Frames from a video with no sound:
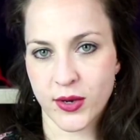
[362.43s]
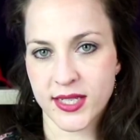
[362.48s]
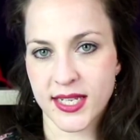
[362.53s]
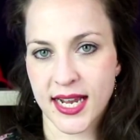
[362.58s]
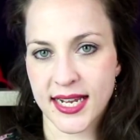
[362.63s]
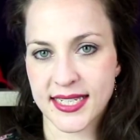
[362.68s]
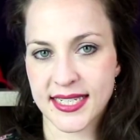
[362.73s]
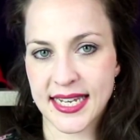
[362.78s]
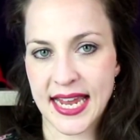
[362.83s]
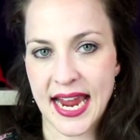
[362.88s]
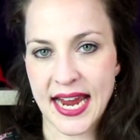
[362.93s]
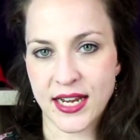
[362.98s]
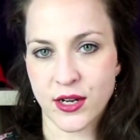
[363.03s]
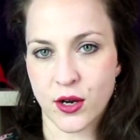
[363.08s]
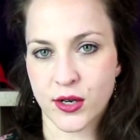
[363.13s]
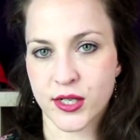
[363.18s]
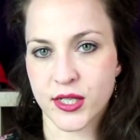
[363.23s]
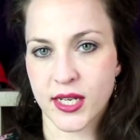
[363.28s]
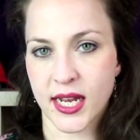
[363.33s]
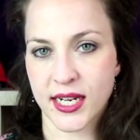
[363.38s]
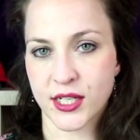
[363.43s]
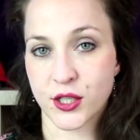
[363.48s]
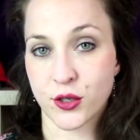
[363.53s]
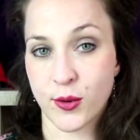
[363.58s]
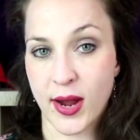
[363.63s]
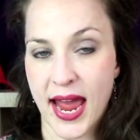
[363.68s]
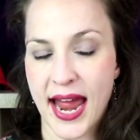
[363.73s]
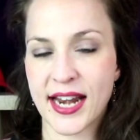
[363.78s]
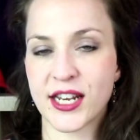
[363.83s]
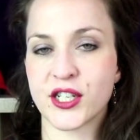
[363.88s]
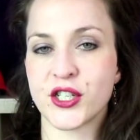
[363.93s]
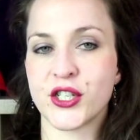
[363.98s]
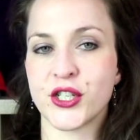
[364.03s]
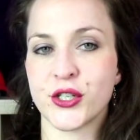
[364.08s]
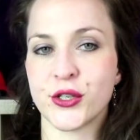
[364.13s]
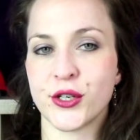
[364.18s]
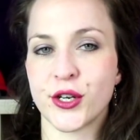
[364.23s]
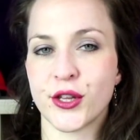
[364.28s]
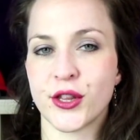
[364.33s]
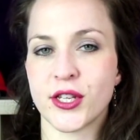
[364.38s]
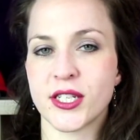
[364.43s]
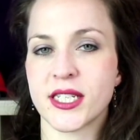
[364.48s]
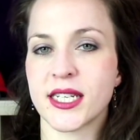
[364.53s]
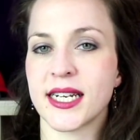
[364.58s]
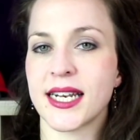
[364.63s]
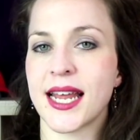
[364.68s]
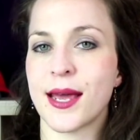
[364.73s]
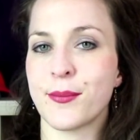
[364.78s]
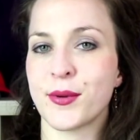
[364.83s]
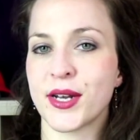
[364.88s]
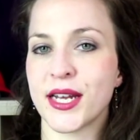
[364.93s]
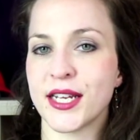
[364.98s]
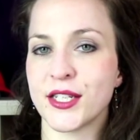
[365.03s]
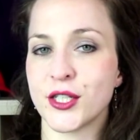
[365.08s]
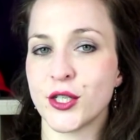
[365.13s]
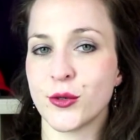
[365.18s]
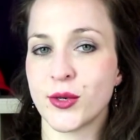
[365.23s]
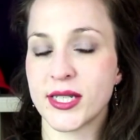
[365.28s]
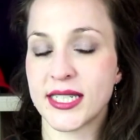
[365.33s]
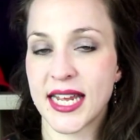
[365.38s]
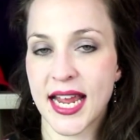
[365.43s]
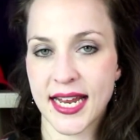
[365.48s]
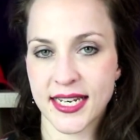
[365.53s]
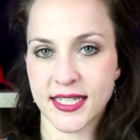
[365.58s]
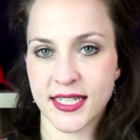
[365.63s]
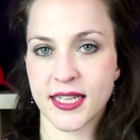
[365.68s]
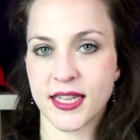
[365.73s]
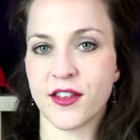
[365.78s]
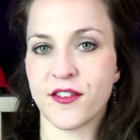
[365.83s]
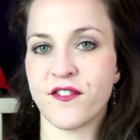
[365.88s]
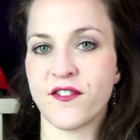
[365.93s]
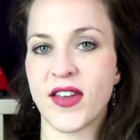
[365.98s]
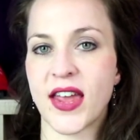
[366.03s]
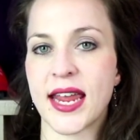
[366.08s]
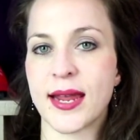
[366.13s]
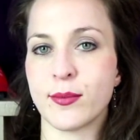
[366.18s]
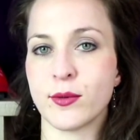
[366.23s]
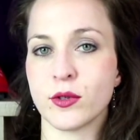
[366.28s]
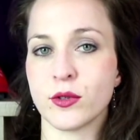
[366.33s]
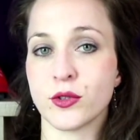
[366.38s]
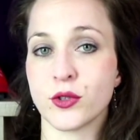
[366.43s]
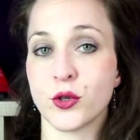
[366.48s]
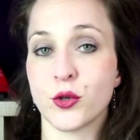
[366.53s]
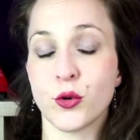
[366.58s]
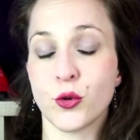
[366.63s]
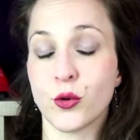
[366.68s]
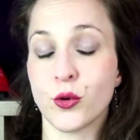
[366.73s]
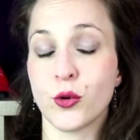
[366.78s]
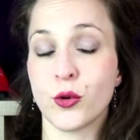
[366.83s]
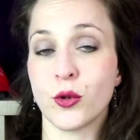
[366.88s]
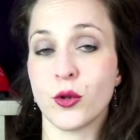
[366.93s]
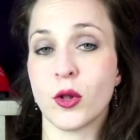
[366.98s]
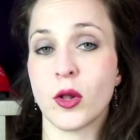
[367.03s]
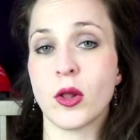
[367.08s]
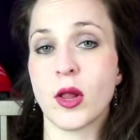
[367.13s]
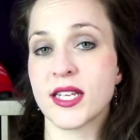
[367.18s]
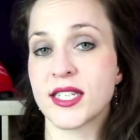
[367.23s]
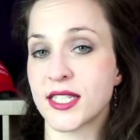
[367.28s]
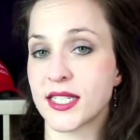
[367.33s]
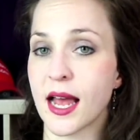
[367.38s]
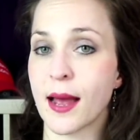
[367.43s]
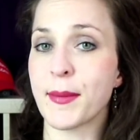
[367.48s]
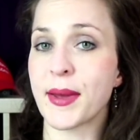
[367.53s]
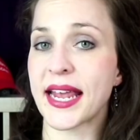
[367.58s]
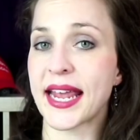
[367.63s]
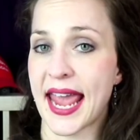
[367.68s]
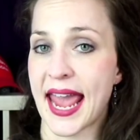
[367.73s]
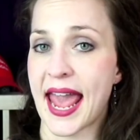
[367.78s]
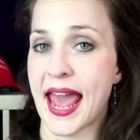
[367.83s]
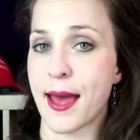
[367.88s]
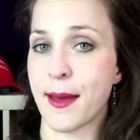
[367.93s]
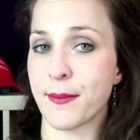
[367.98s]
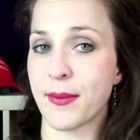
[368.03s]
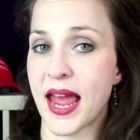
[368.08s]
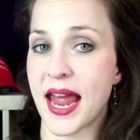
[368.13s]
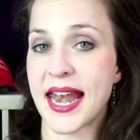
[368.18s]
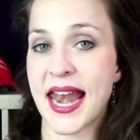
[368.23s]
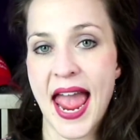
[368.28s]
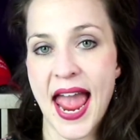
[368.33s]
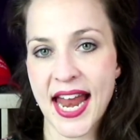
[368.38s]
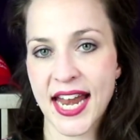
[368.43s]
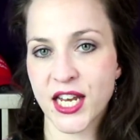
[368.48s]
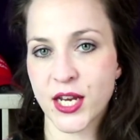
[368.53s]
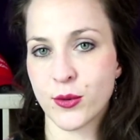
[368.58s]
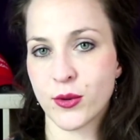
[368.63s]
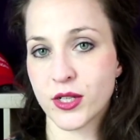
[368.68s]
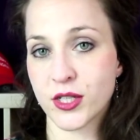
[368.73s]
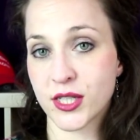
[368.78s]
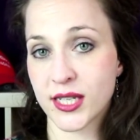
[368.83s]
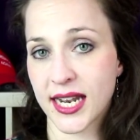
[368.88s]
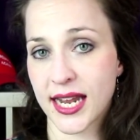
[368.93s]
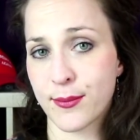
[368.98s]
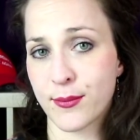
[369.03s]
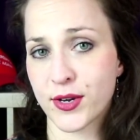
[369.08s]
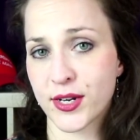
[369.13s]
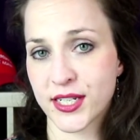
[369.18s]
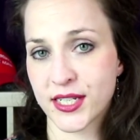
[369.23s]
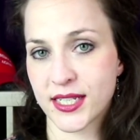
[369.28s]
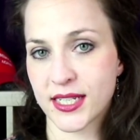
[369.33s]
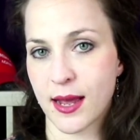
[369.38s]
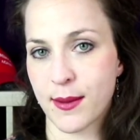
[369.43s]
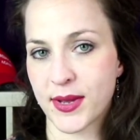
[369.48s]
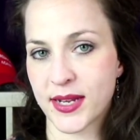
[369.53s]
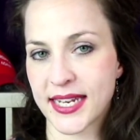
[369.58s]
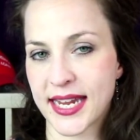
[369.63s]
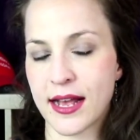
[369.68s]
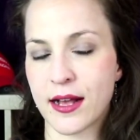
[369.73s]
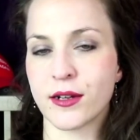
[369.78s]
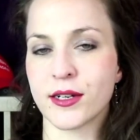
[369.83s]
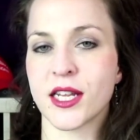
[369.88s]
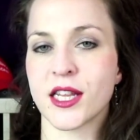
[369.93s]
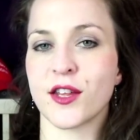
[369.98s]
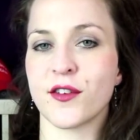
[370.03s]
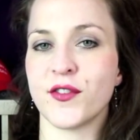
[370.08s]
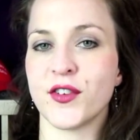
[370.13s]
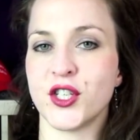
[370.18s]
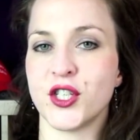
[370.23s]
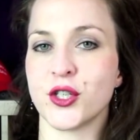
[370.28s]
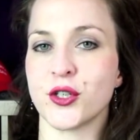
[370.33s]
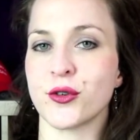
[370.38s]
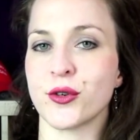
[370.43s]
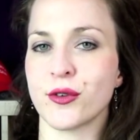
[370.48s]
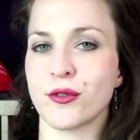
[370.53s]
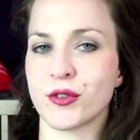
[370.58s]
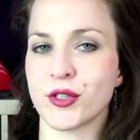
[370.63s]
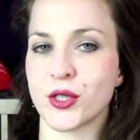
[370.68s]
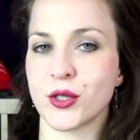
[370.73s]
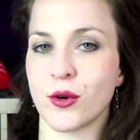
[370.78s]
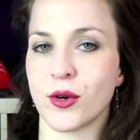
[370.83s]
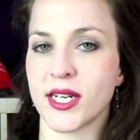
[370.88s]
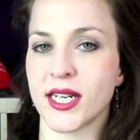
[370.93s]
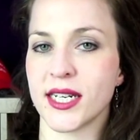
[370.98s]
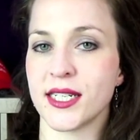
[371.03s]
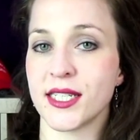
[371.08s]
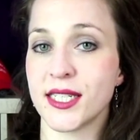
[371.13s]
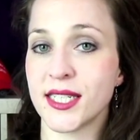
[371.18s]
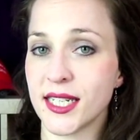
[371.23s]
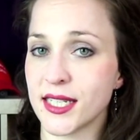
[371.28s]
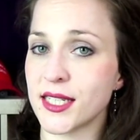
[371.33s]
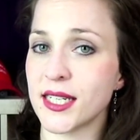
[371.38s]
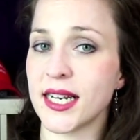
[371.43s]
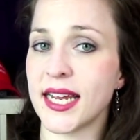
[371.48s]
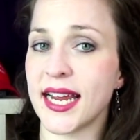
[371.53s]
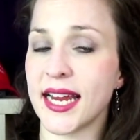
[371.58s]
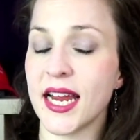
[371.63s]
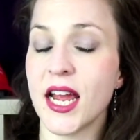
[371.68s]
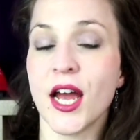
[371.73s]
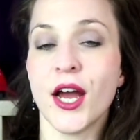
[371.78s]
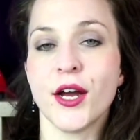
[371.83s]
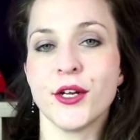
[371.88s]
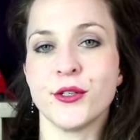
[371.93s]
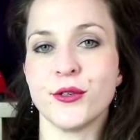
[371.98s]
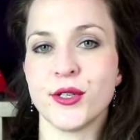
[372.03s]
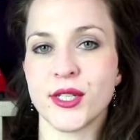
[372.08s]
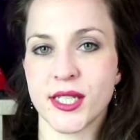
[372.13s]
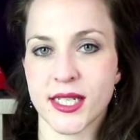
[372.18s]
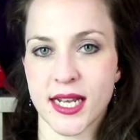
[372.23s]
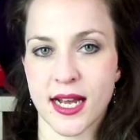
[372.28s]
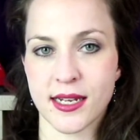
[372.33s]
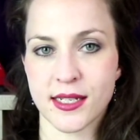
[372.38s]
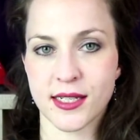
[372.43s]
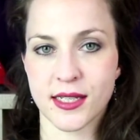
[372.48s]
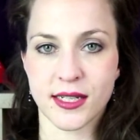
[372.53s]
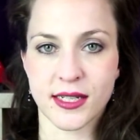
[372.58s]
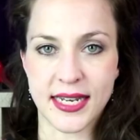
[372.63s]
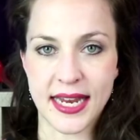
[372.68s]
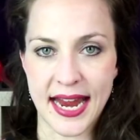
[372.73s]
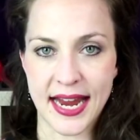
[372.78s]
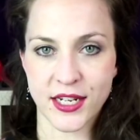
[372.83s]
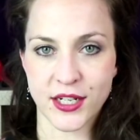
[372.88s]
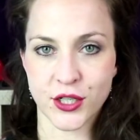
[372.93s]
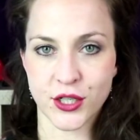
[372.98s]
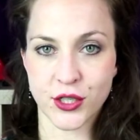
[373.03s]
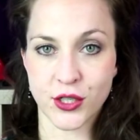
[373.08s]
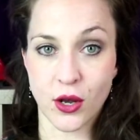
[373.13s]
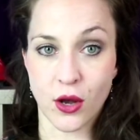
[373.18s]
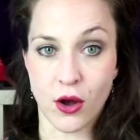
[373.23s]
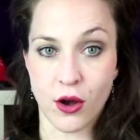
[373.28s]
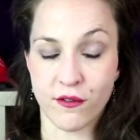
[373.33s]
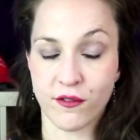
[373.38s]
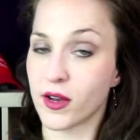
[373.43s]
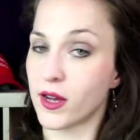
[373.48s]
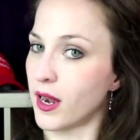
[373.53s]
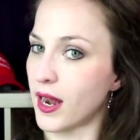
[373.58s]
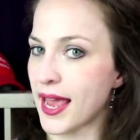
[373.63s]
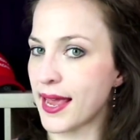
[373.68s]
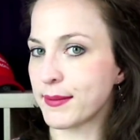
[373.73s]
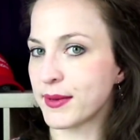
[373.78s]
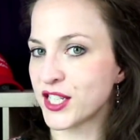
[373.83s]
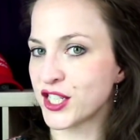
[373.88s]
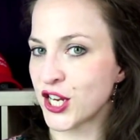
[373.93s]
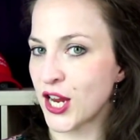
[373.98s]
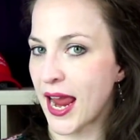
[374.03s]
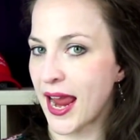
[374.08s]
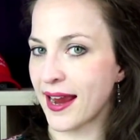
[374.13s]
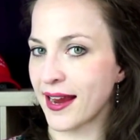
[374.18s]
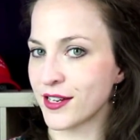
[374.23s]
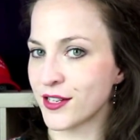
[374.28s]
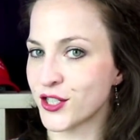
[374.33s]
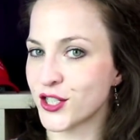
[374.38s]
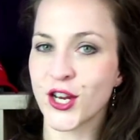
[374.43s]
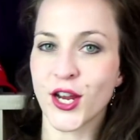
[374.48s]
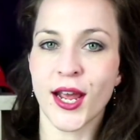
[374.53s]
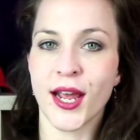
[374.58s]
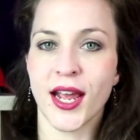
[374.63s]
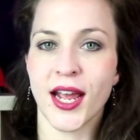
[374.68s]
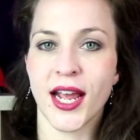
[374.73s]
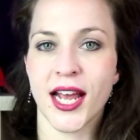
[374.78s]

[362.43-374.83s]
as I say, not as I do attitude of the celebrities who attended the fabled Google Summer Camp, an annual celebrity summit held at the Vidura Resort in Sicily to discuss the dangers of climate change.